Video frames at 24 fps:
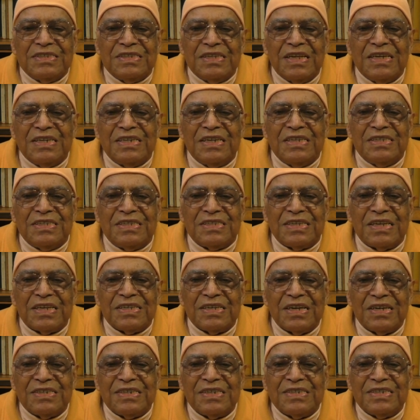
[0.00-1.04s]
that is
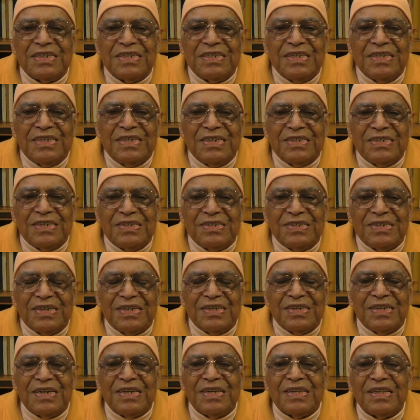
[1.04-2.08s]

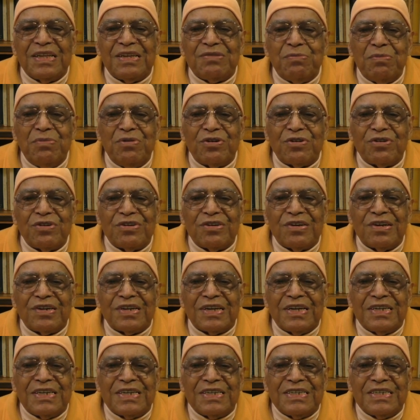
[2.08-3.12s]
another motor
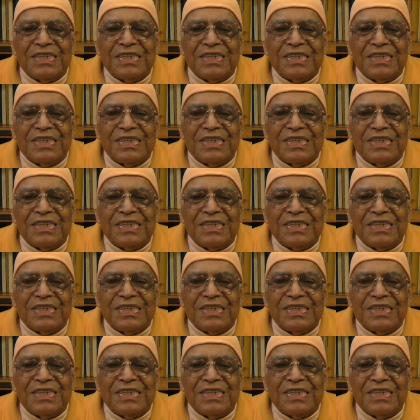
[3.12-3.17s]
organ.